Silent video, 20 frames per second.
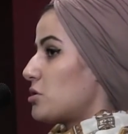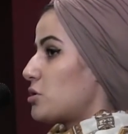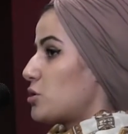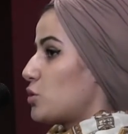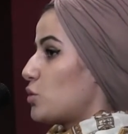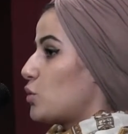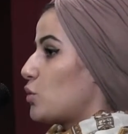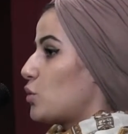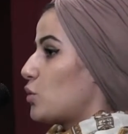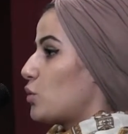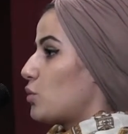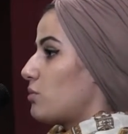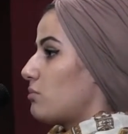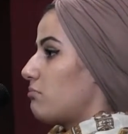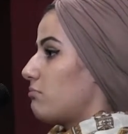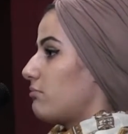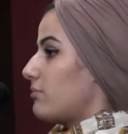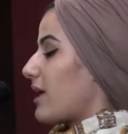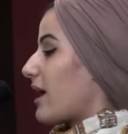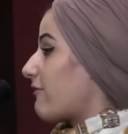
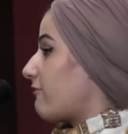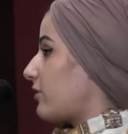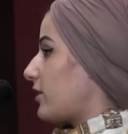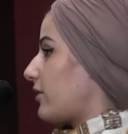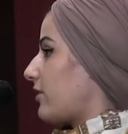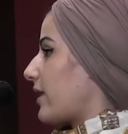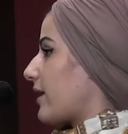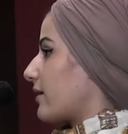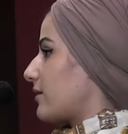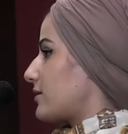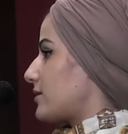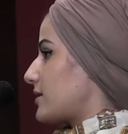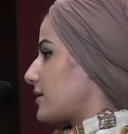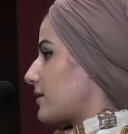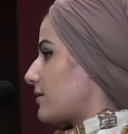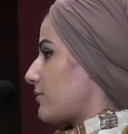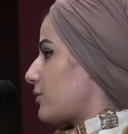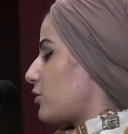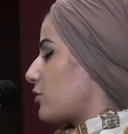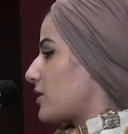to everything,
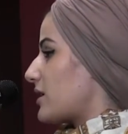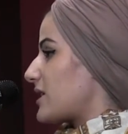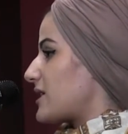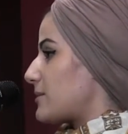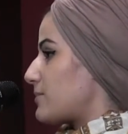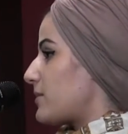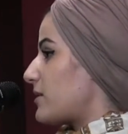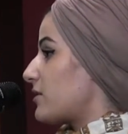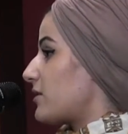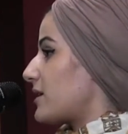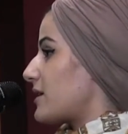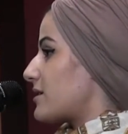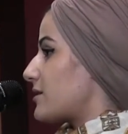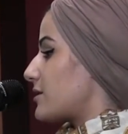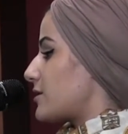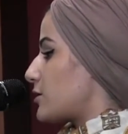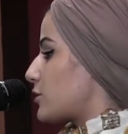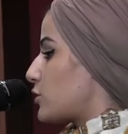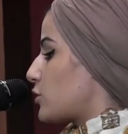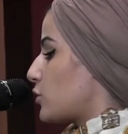to your
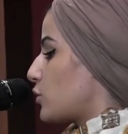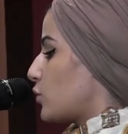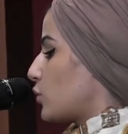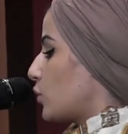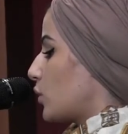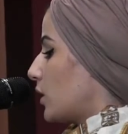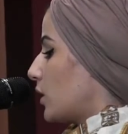experience, to,